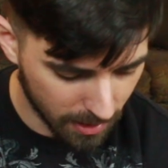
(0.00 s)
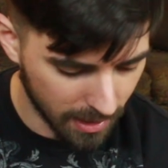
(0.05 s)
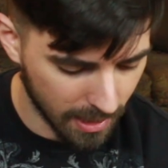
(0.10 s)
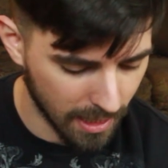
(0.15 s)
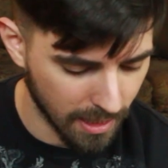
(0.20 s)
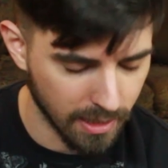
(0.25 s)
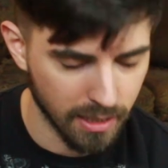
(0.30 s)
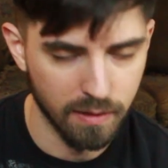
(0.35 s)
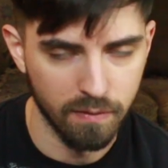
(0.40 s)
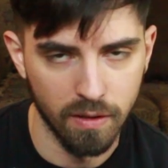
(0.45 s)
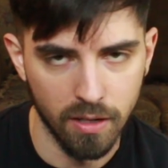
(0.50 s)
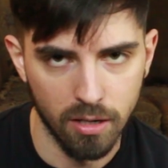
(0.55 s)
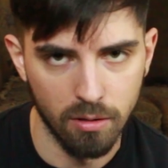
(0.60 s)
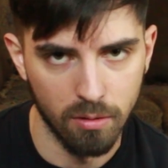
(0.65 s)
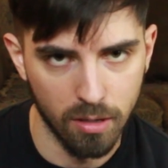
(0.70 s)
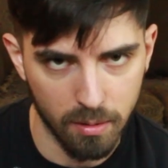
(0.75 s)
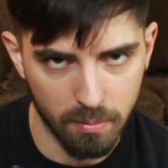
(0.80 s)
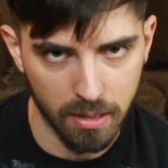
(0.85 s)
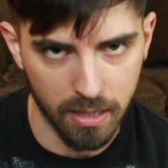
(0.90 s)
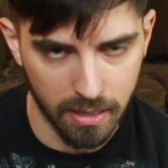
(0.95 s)
But again, this
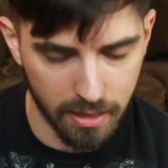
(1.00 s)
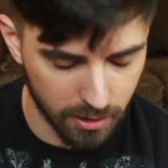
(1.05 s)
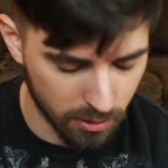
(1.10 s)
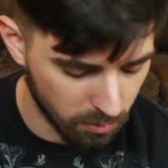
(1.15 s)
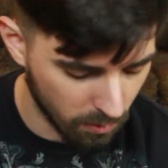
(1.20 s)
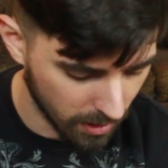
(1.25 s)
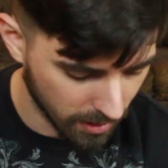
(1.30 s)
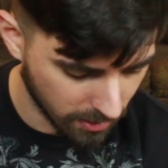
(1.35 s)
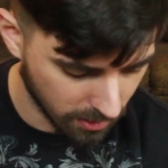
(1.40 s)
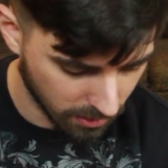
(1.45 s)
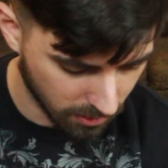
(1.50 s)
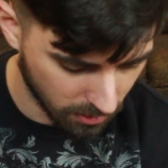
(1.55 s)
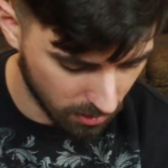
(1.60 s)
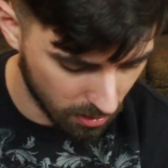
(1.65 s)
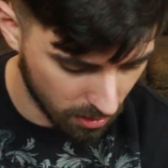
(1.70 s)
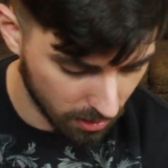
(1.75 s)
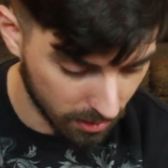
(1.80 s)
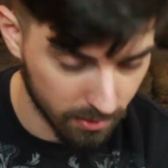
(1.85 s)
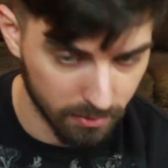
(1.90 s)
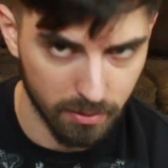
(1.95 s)
video would have been like twice as
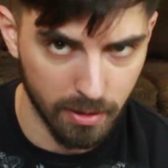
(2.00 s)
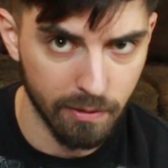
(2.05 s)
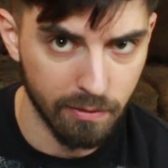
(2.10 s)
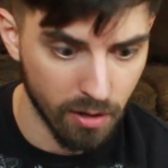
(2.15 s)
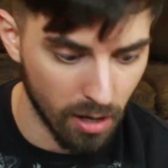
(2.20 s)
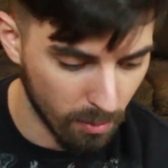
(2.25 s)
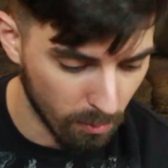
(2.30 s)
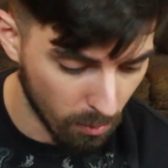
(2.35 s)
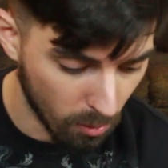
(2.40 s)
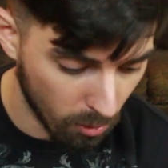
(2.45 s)
long, if not